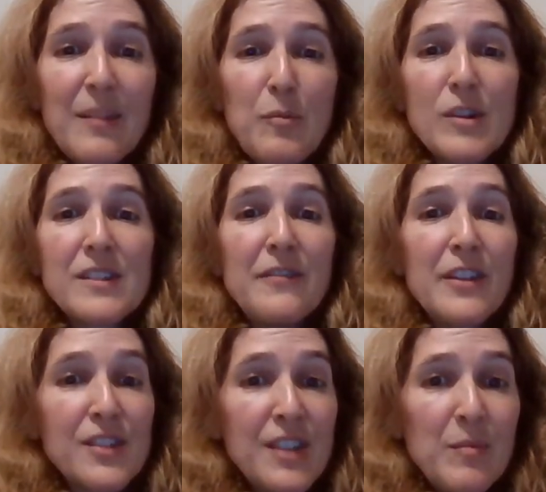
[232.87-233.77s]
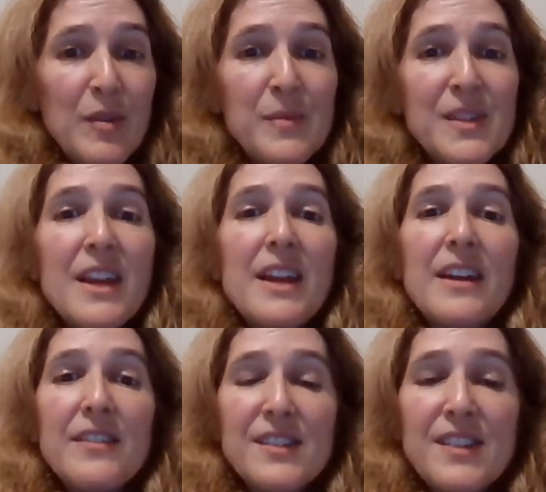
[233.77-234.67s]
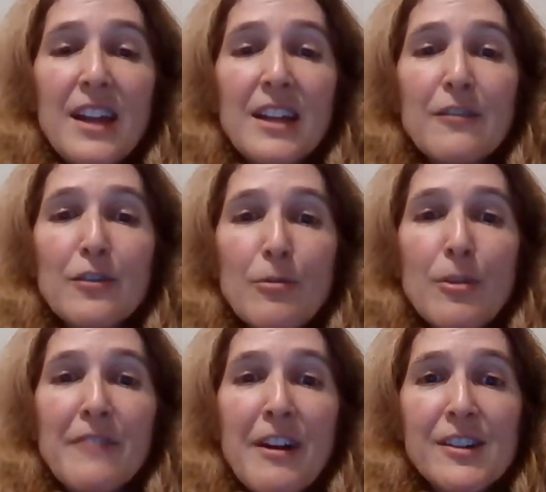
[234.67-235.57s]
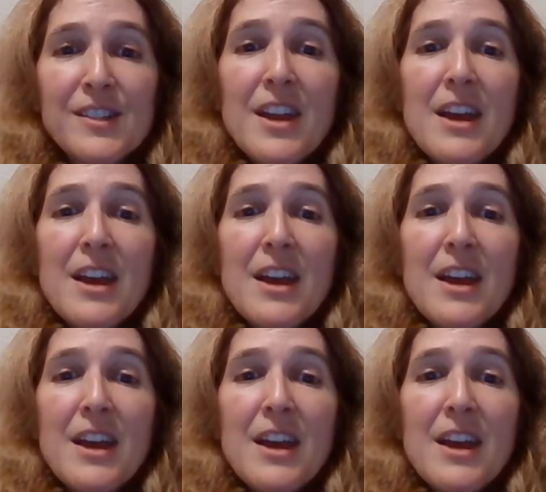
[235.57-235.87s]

more severe symptoms in the setting of coronavirus.